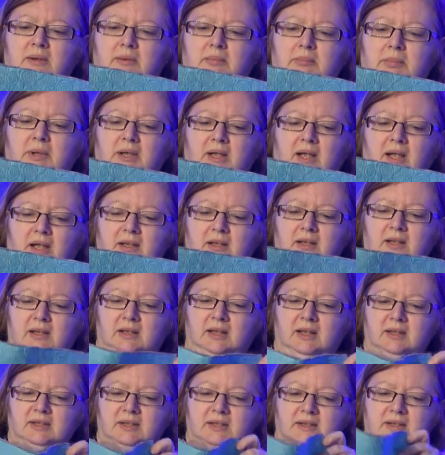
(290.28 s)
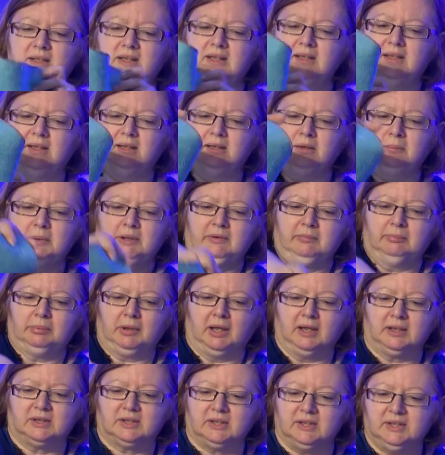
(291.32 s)
But again, they need a little bit of
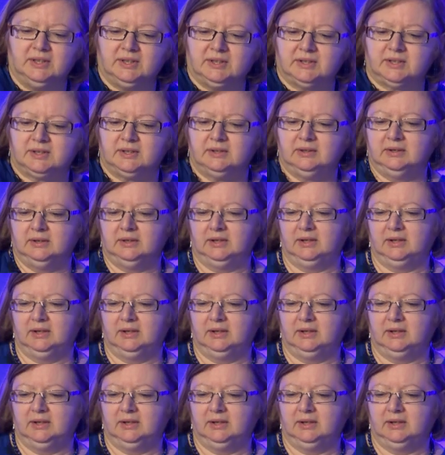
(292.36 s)
practice.